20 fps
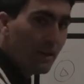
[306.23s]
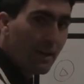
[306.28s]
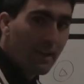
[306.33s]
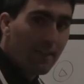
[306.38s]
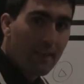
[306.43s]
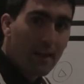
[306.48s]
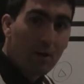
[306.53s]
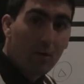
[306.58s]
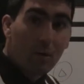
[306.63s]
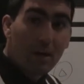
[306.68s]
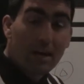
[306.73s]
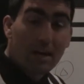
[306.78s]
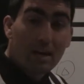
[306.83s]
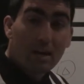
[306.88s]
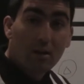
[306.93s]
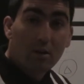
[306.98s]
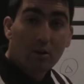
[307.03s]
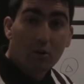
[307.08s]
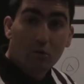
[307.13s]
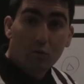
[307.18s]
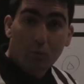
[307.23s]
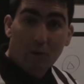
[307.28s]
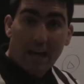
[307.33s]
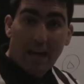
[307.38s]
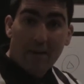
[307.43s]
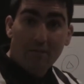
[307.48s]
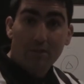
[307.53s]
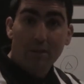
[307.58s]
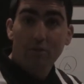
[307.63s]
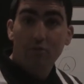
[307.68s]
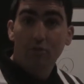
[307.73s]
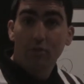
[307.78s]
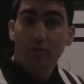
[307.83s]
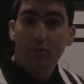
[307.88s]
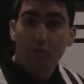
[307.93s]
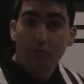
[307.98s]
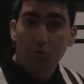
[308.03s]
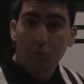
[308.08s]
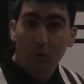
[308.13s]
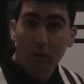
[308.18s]
and that way he knows we have an injury
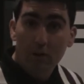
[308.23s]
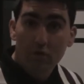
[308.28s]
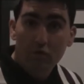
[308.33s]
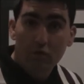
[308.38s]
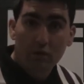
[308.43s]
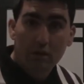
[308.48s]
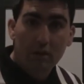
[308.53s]
situation,